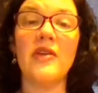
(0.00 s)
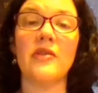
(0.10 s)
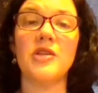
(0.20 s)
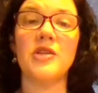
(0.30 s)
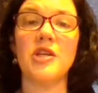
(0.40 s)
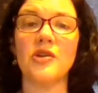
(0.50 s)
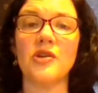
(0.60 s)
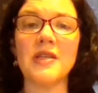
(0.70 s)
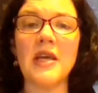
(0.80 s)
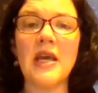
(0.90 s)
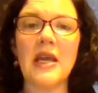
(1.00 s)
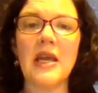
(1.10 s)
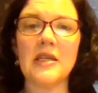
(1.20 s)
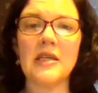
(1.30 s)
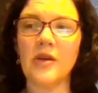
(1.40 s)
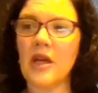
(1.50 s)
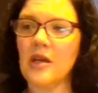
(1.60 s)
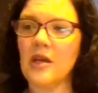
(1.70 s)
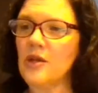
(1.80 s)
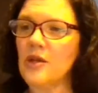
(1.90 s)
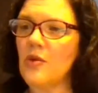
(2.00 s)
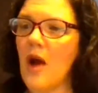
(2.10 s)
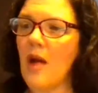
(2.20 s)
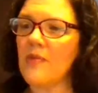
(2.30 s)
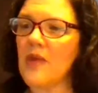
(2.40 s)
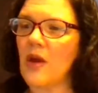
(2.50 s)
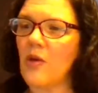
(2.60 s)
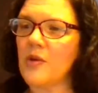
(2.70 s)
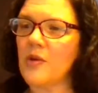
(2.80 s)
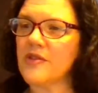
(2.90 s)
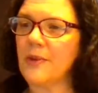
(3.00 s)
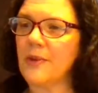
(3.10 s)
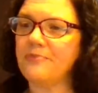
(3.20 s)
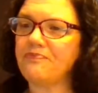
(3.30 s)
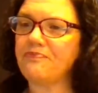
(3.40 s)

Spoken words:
Chris or I or one of the other teachers is looking to